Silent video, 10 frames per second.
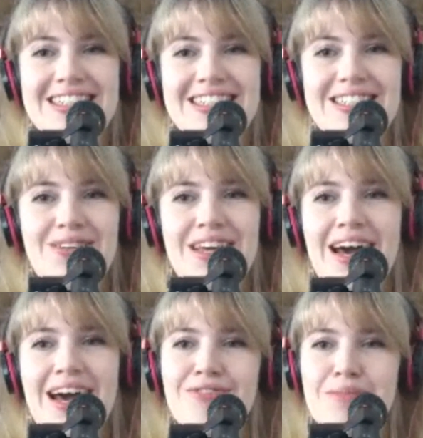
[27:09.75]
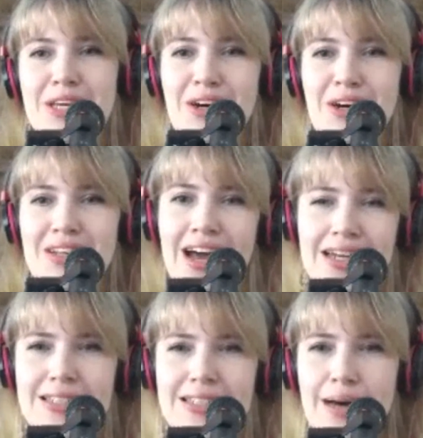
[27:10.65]
So they have something called
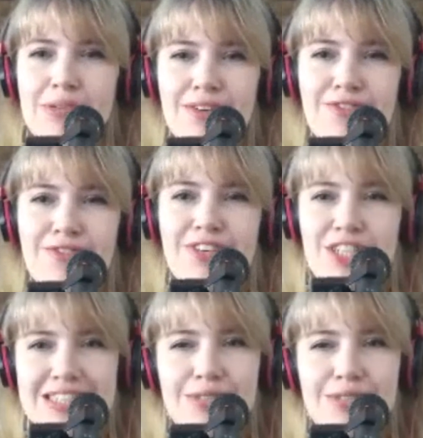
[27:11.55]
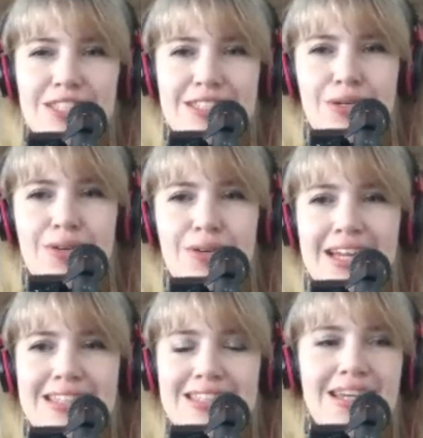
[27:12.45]
Haskap Vision, which is new,
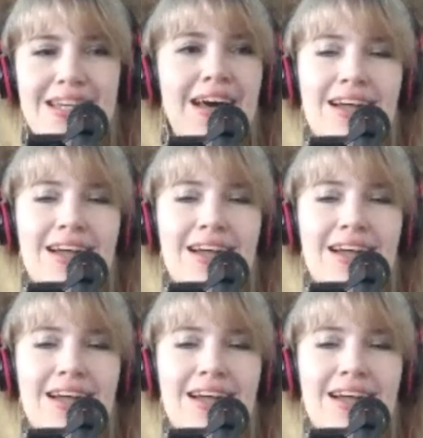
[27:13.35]
and it's